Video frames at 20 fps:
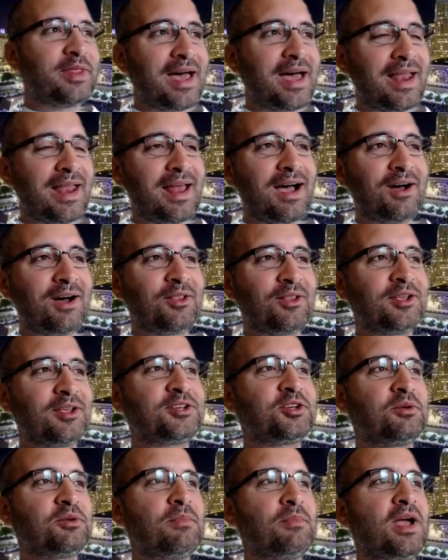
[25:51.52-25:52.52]
that out,
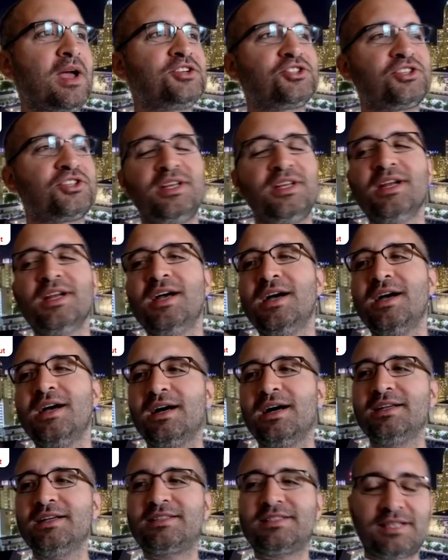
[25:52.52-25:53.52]
like you're mentioning.
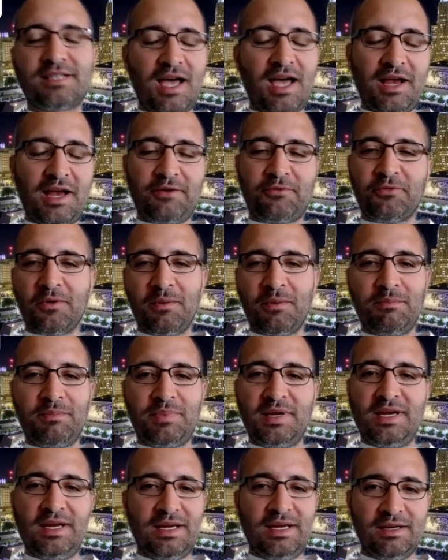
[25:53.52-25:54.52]
Aside from
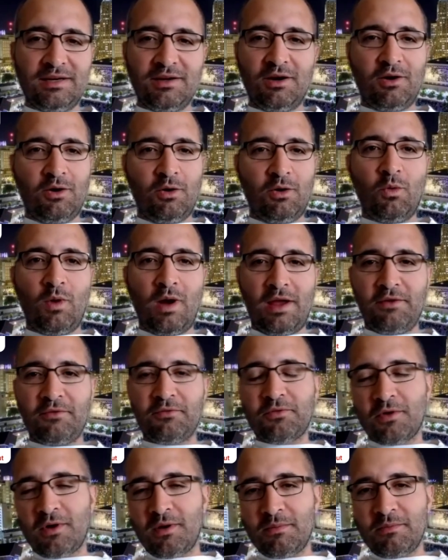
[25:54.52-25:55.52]
being away
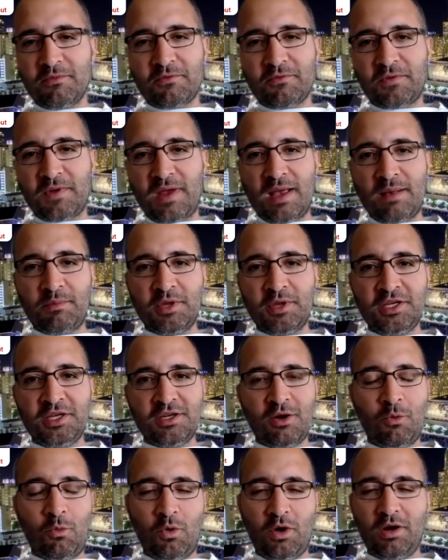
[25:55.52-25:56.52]
from family, you
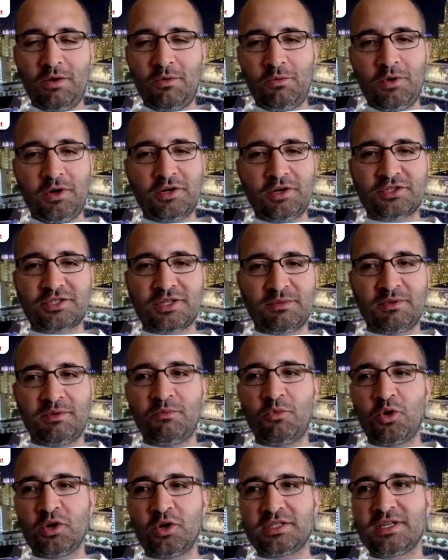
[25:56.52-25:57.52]
know, what are some of
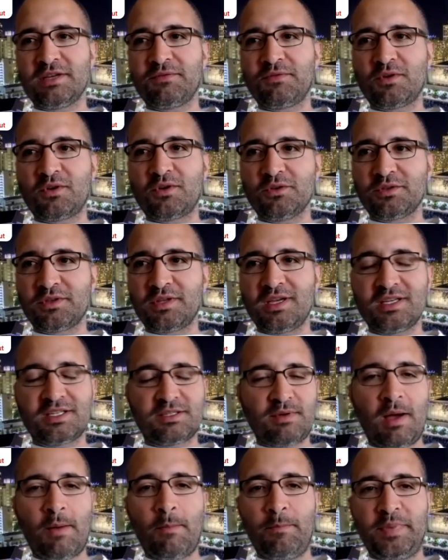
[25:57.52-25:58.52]
the more difficult
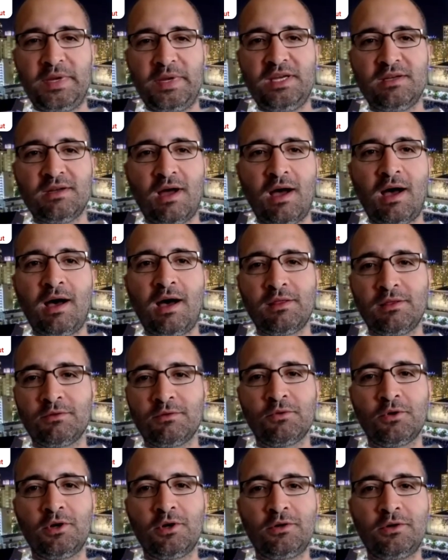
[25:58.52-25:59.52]
things about being on the
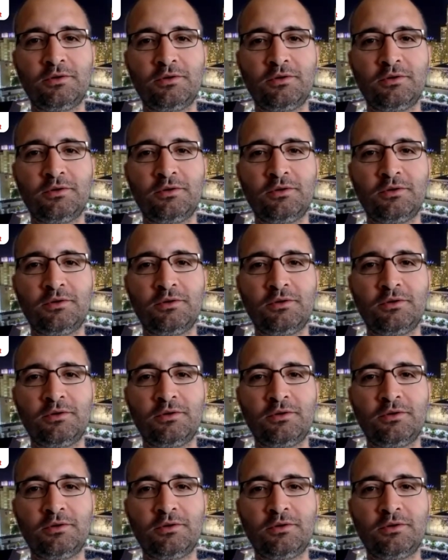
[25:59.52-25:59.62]
road?